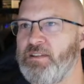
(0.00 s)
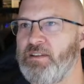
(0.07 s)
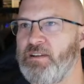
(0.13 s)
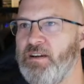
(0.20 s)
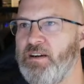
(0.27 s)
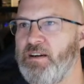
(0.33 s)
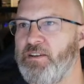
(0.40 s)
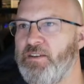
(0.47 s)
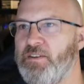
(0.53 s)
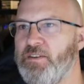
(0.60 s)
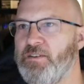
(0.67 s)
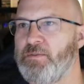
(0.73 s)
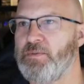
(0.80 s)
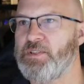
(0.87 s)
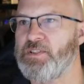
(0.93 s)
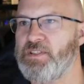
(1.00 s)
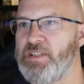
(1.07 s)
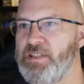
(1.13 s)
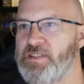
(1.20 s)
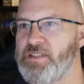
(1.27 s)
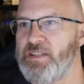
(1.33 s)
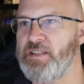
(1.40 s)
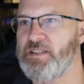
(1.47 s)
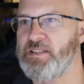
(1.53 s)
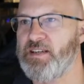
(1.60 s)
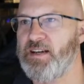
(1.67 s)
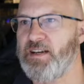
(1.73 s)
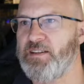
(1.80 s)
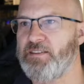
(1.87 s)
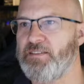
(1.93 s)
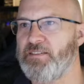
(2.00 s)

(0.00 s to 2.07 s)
I know which things I need to add.